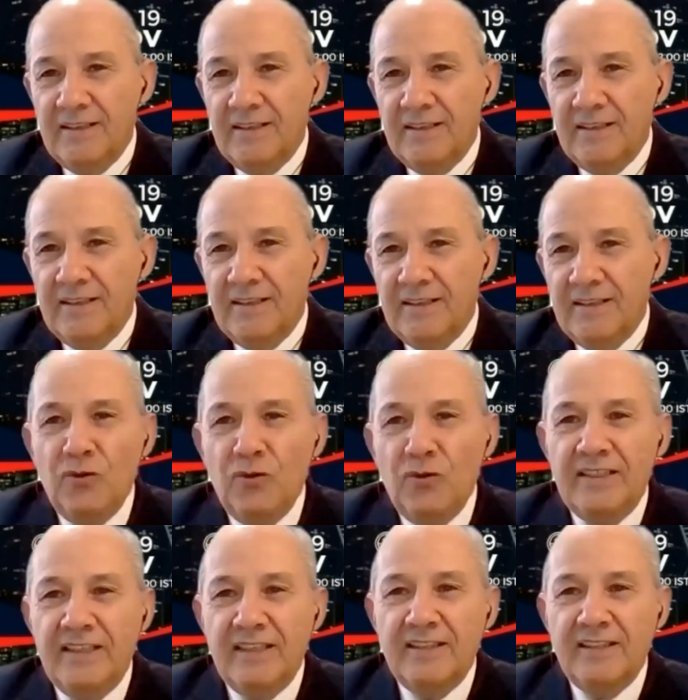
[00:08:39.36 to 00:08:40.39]
If we
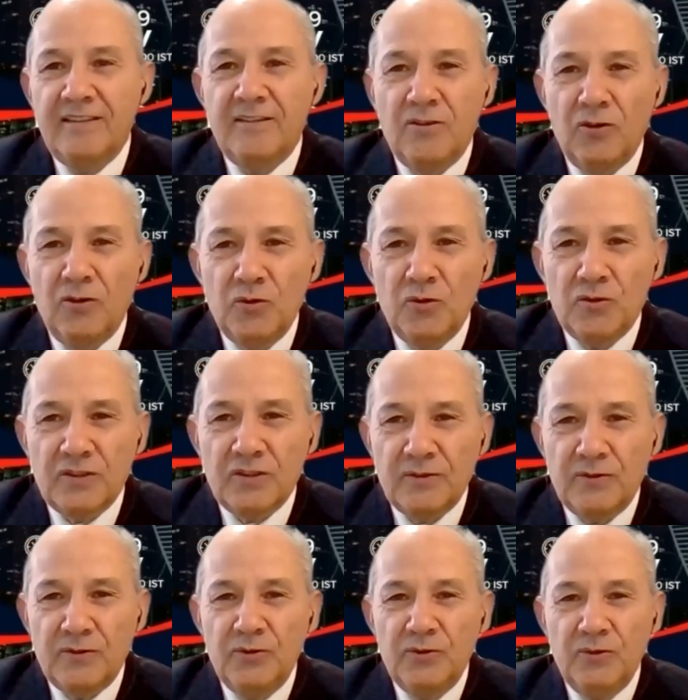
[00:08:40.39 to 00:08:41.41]
do not get
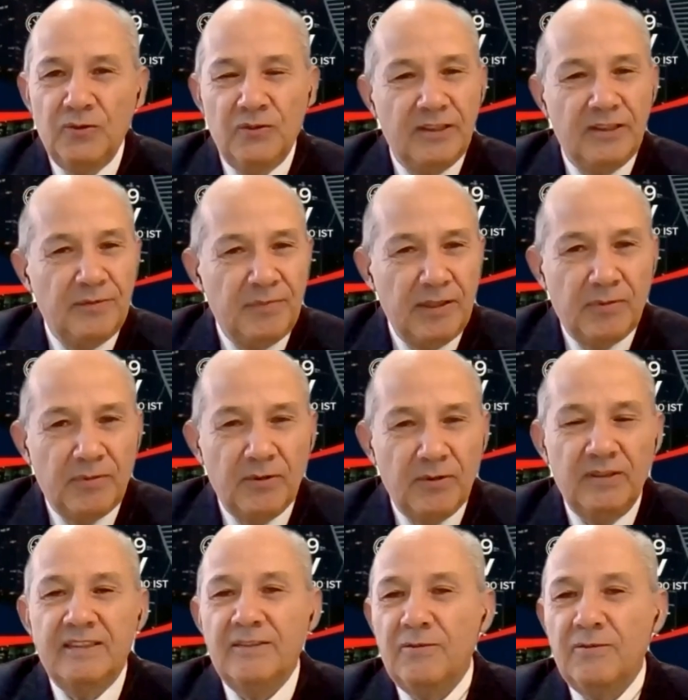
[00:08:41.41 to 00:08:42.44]
closer to the
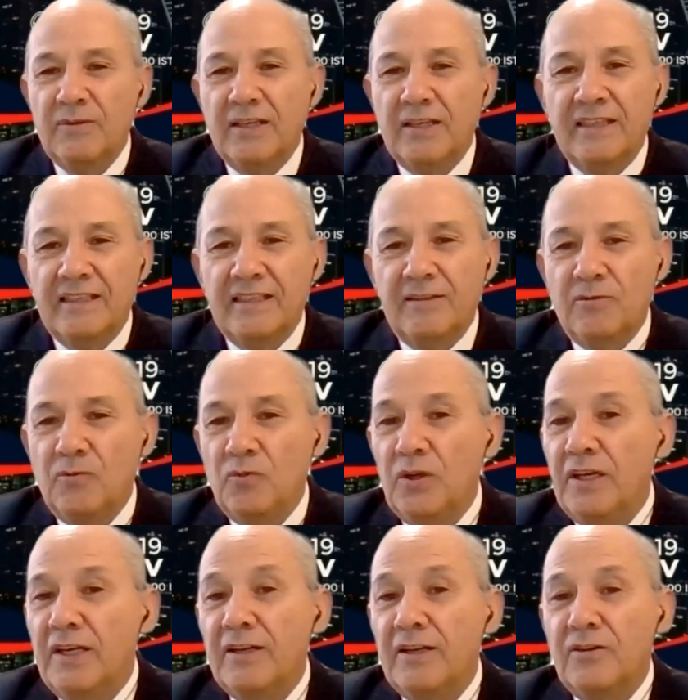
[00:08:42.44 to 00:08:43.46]
people,
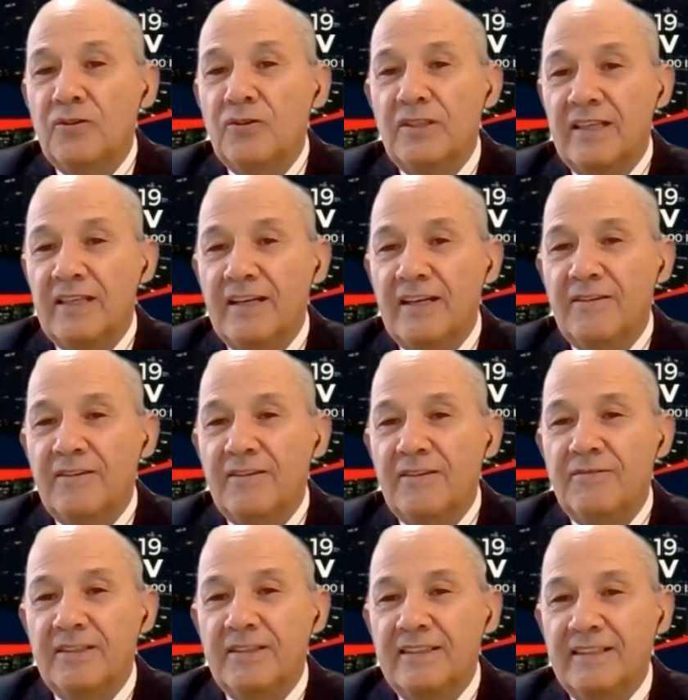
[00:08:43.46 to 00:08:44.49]
we cannot
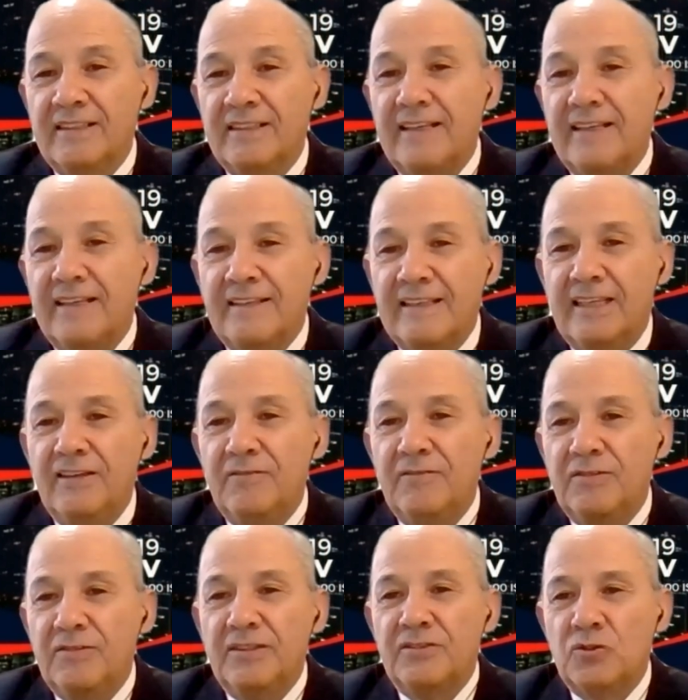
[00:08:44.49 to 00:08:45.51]
have and
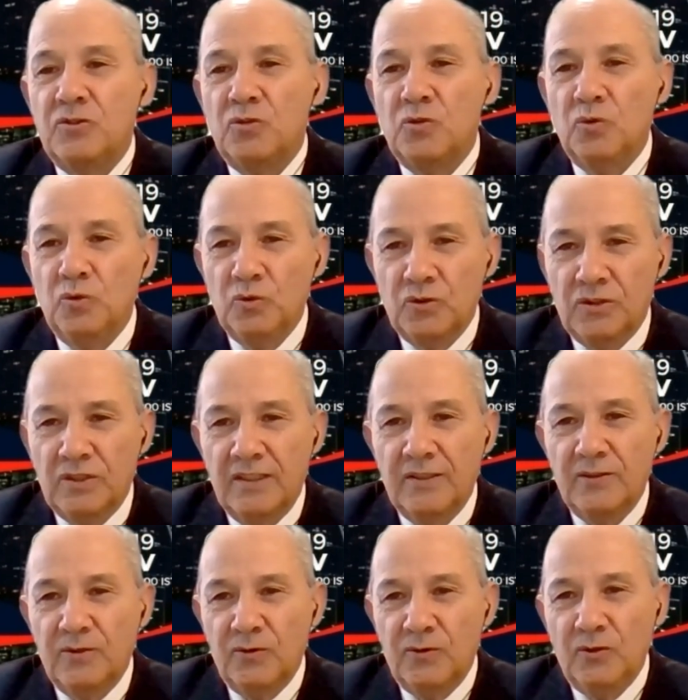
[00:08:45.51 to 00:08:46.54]
give these
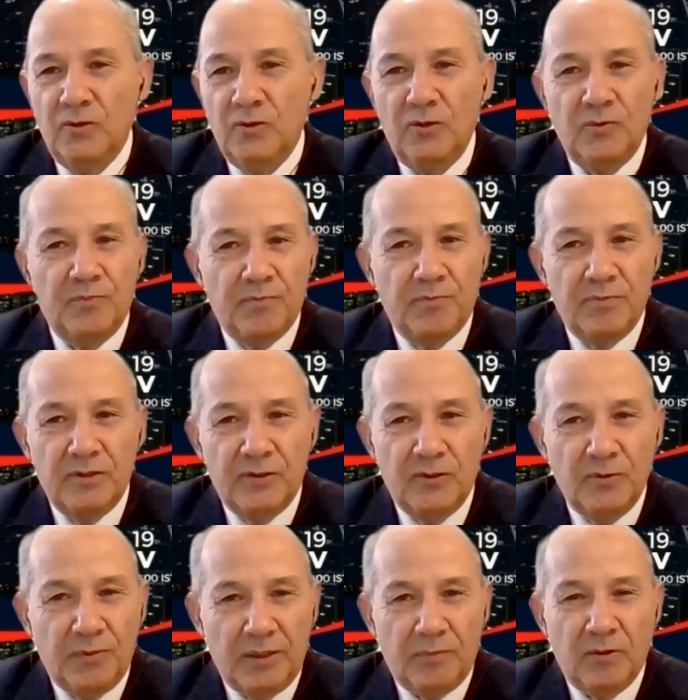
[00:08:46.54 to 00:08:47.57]
tools to
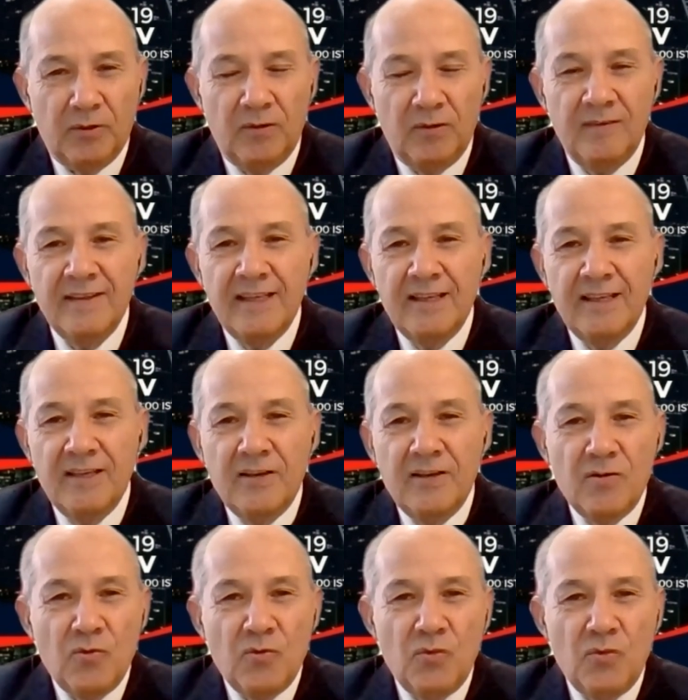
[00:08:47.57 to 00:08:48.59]
people.
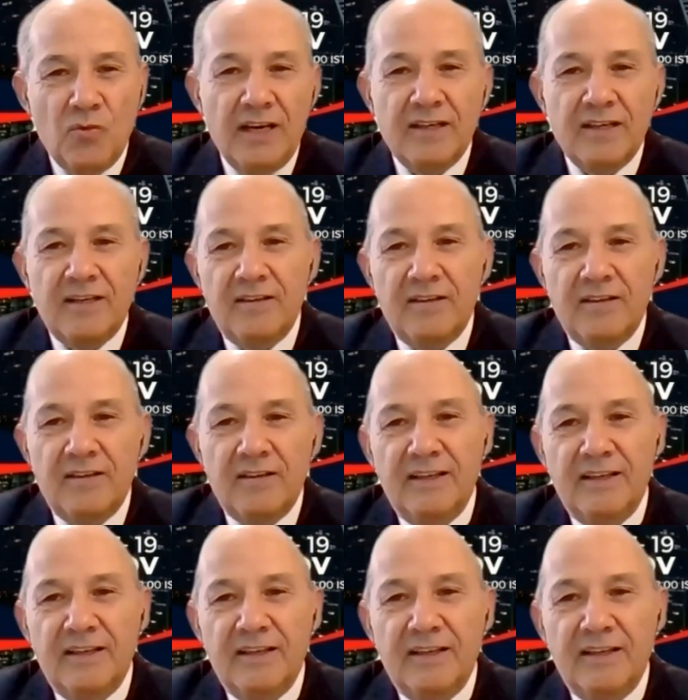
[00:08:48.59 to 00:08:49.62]
We are
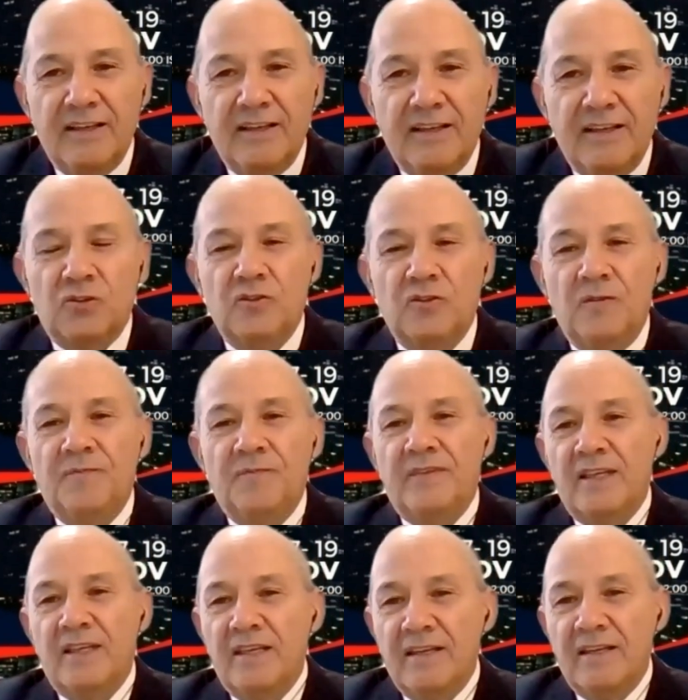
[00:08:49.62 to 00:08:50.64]
creating
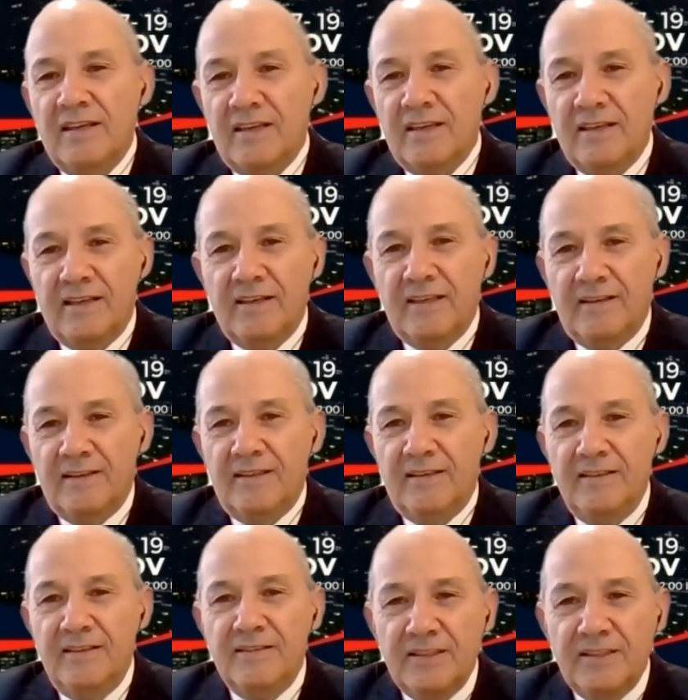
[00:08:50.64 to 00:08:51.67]
also
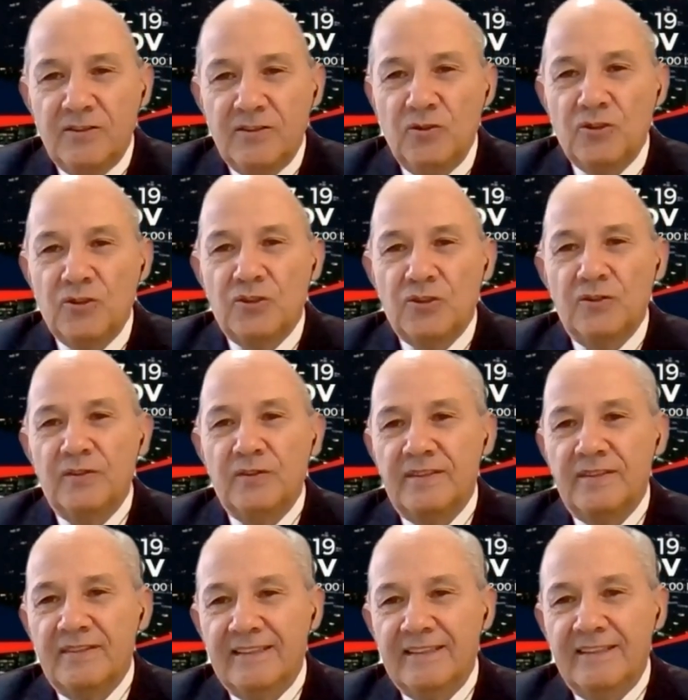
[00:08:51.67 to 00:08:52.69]

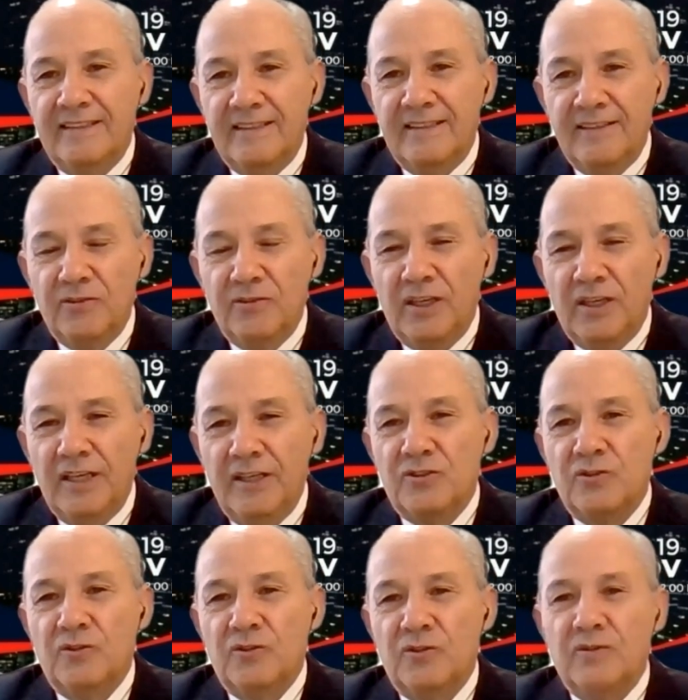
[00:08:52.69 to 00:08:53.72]
institutions and
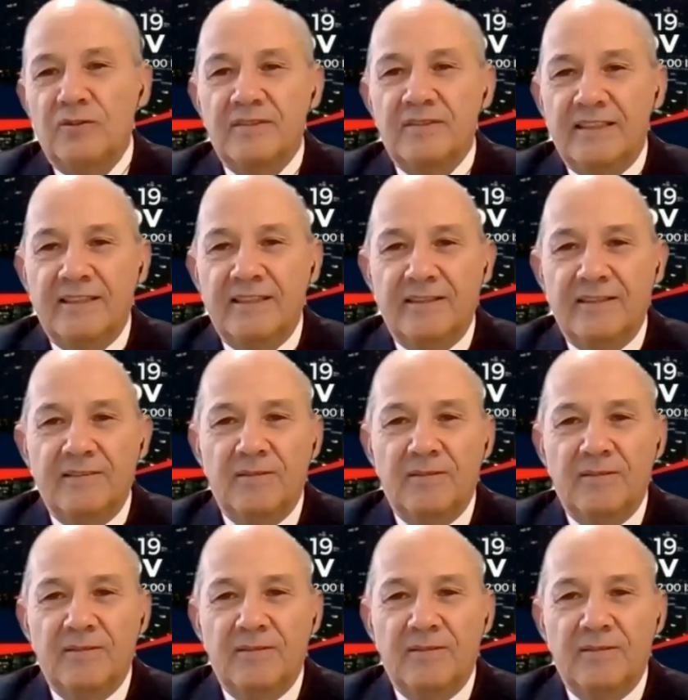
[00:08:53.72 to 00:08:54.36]
educations